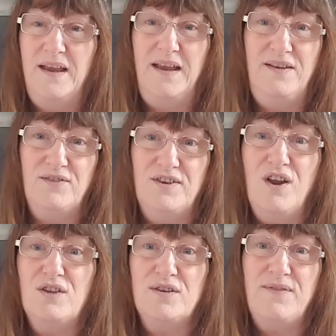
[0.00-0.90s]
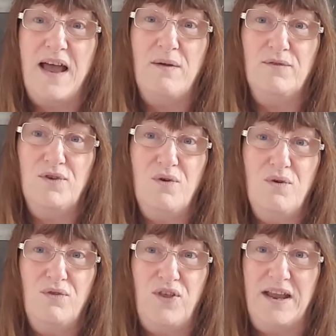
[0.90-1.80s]
he does a lot of
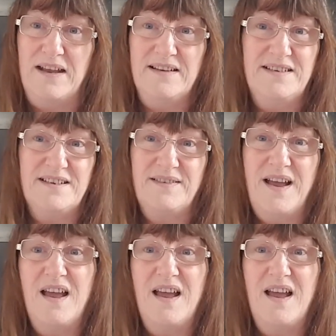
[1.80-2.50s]
outdoor things.